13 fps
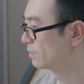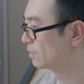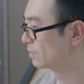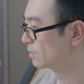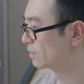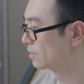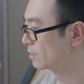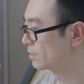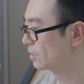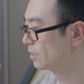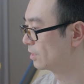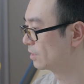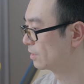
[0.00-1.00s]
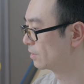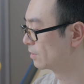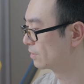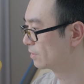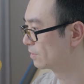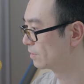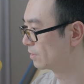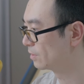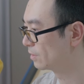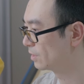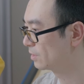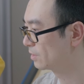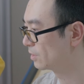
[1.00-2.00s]
It's gonna take
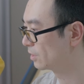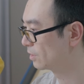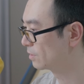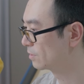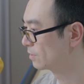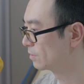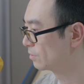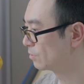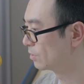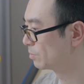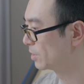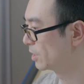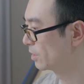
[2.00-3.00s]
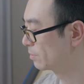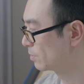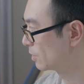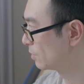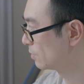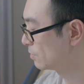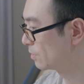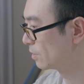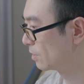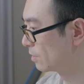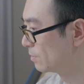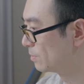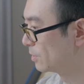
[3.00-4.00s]
this link to a blank page and
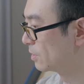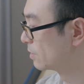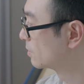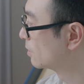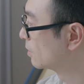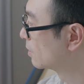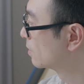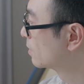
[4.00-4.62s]
then open this link.